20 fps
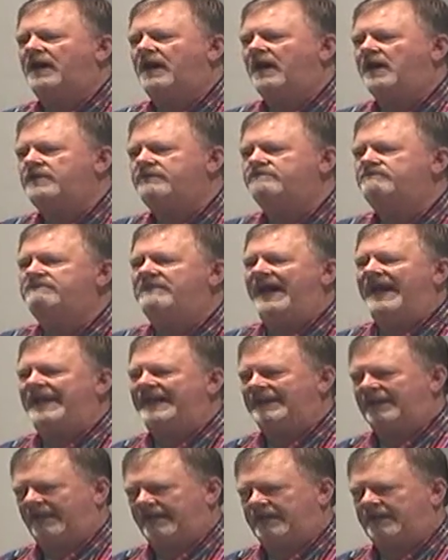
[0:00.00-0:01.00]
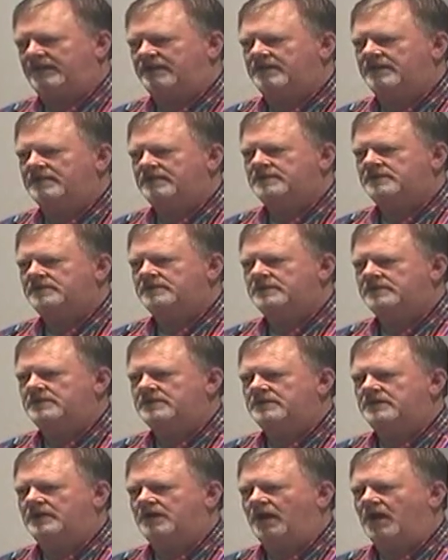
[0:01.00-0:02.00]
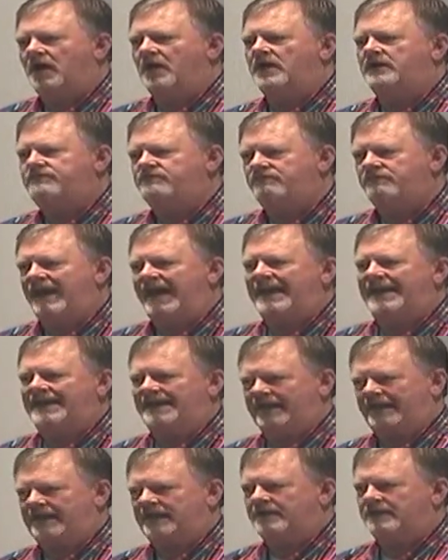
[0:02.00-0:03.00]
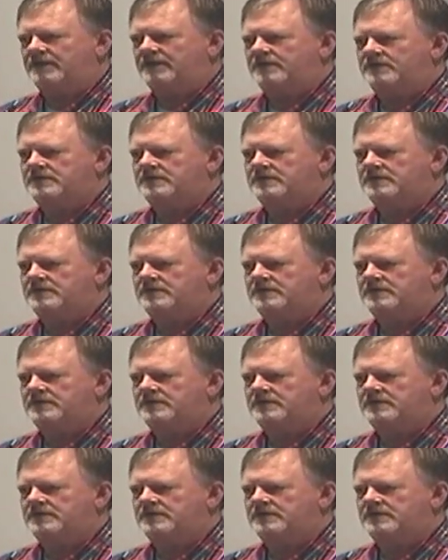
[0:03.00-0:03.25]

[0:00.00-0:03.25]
unveiling. Unveiling.